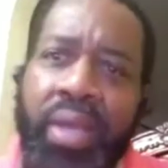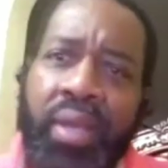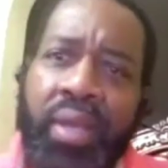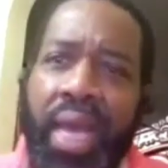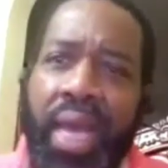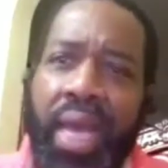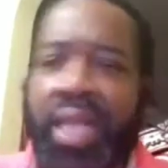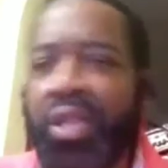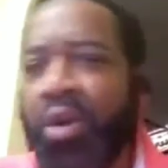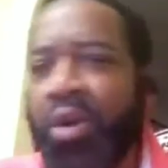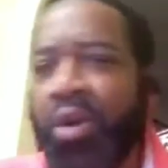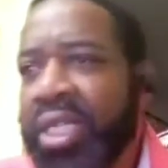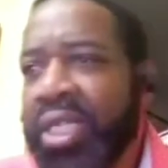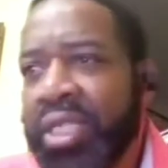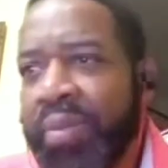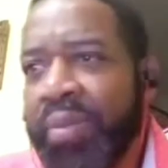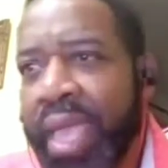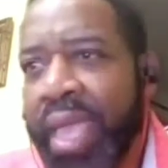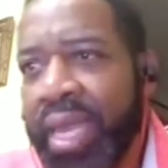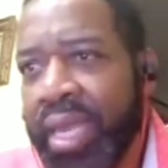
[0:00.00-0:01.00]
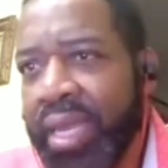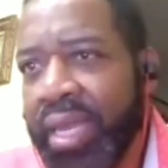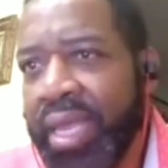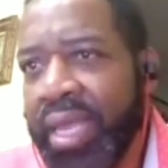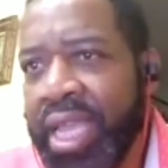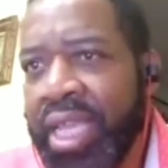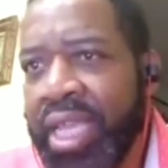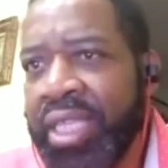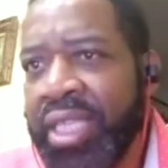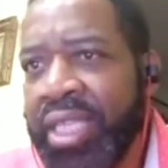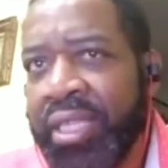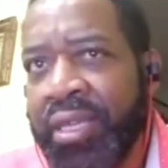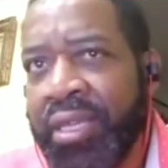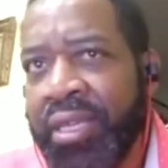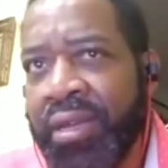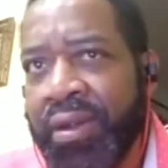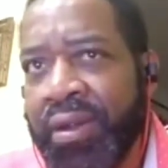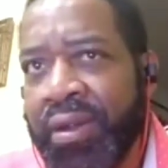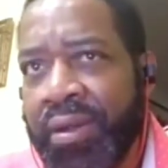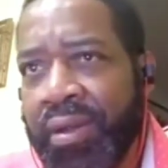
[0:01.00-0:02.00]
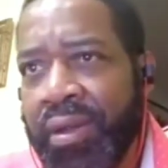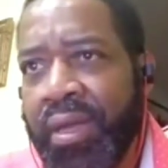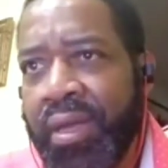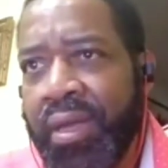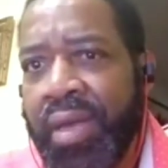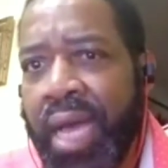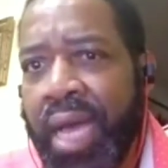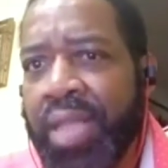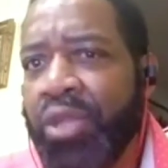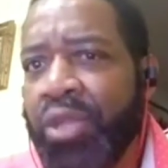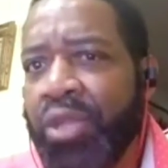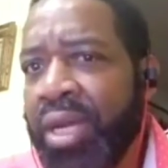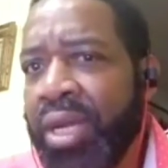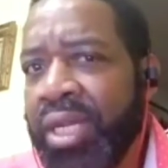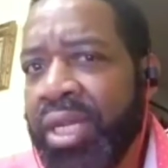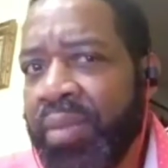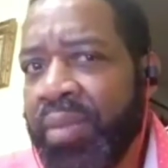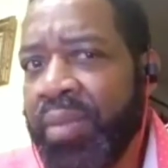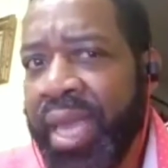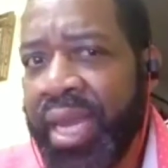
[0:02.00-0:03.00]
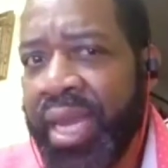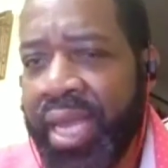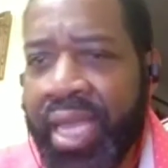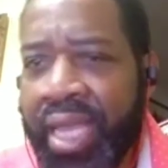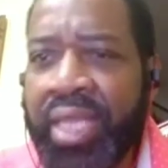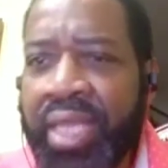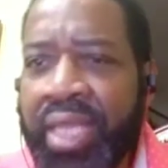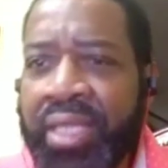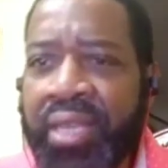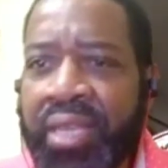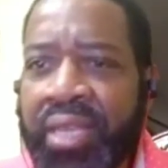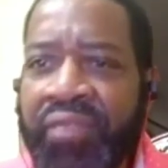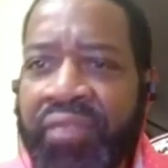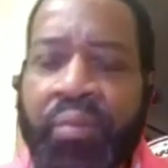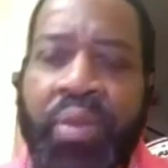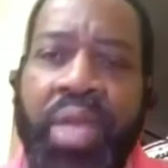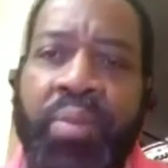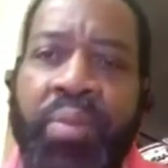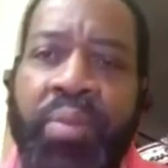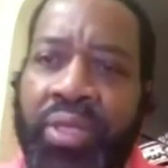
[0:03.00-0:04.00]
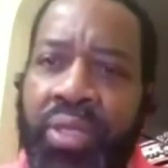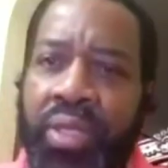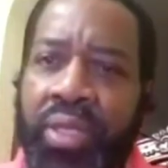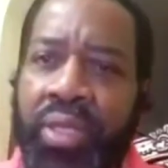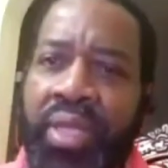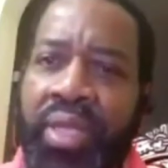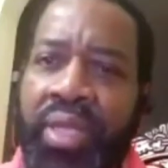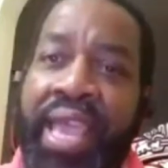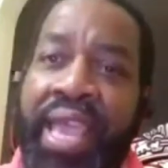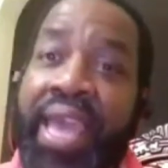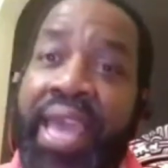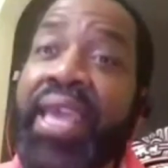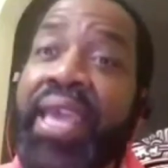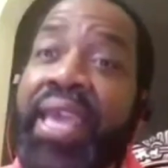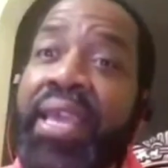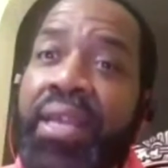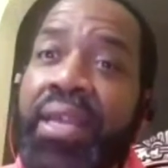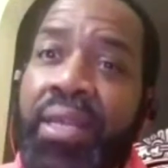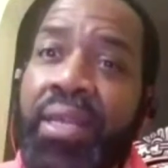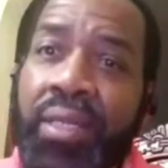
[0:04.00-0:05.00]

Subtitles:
I thought it just made it easier. For people to get in,